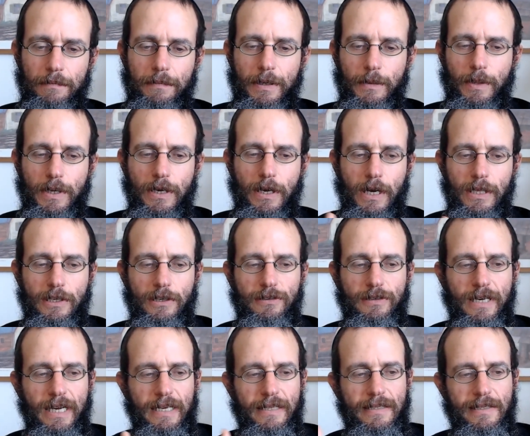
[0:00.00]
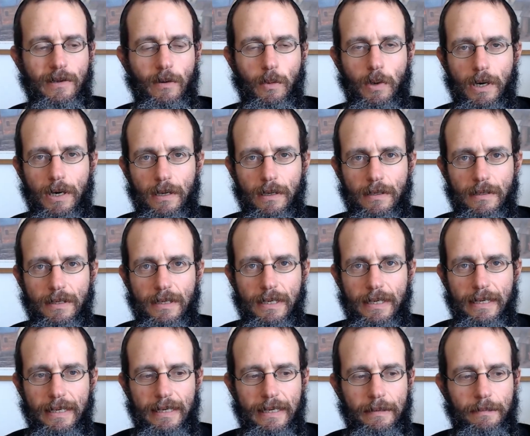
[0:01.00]
but when God creates the world,
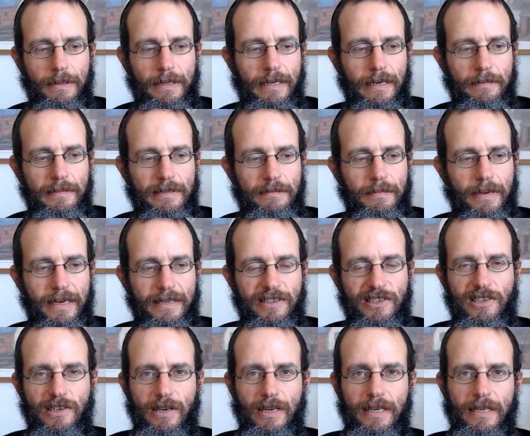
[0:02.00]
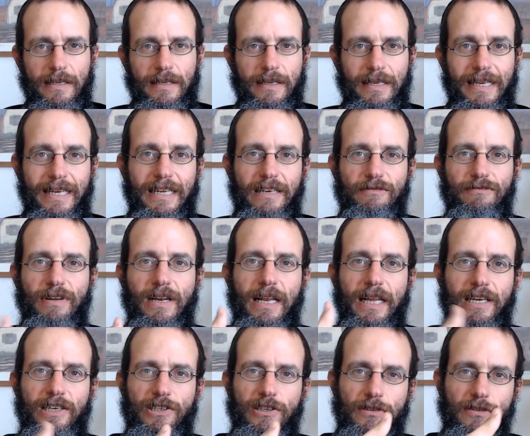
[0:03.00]
he becomes masculine in
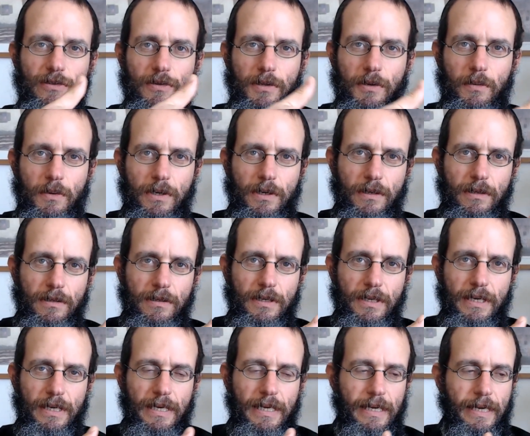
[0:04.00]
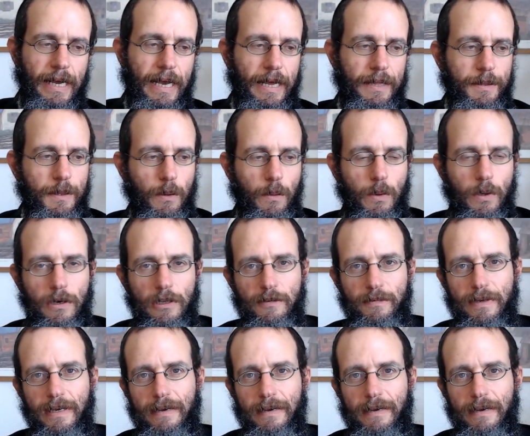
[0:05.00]
relation to the world, and the world